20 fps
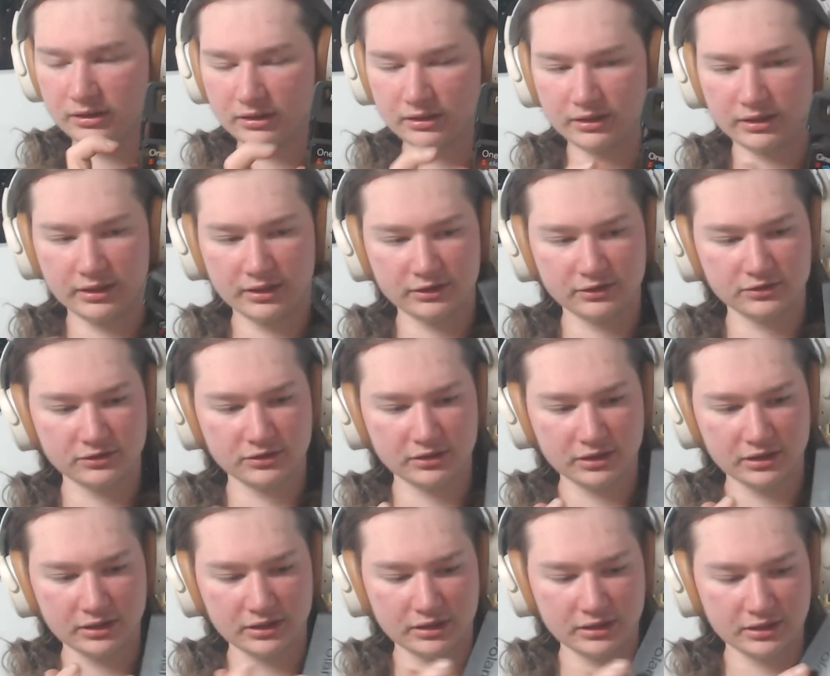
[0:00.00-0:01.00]

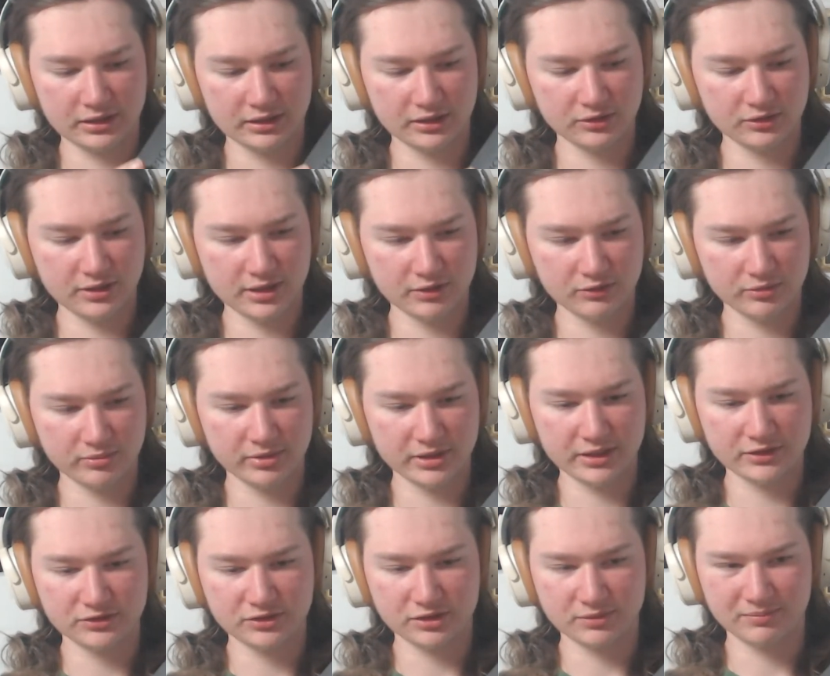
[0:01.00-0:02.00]
I don't know how to
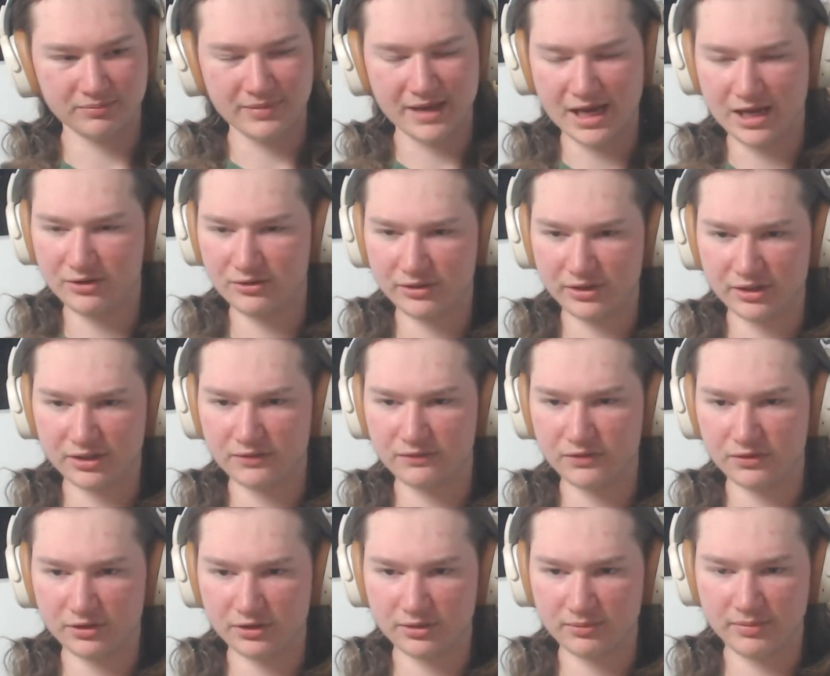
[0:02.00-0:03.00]
replace the battery in it
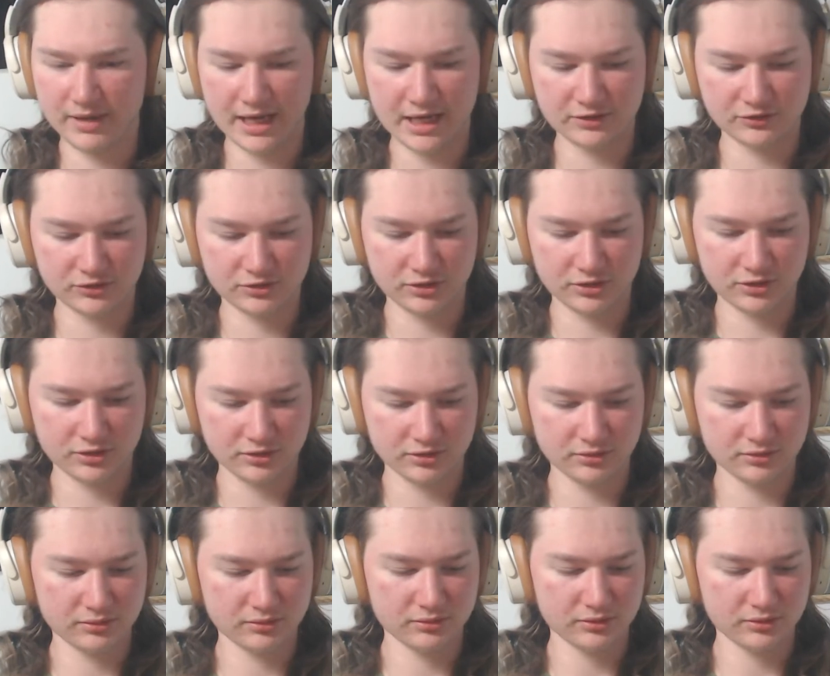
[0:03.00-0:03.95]
for the capacitor.